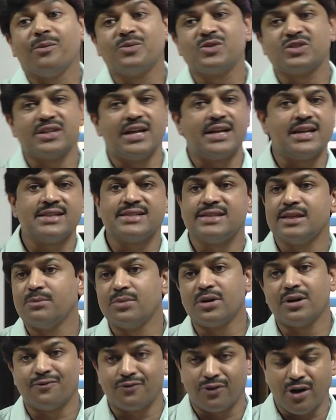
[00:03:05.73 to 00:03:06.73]
that is number
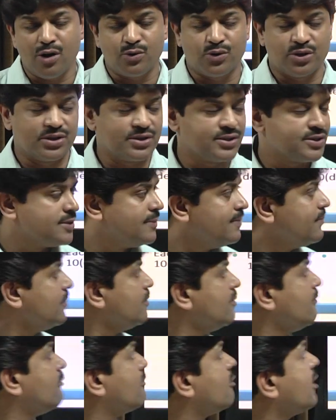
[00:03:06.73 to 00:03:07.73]
of routers,
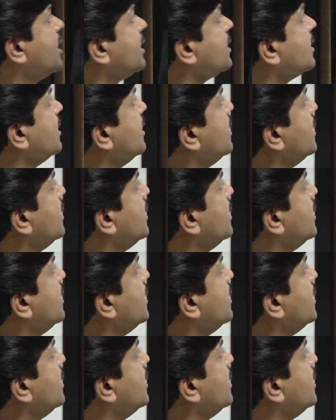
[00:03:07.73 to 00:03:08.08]
right?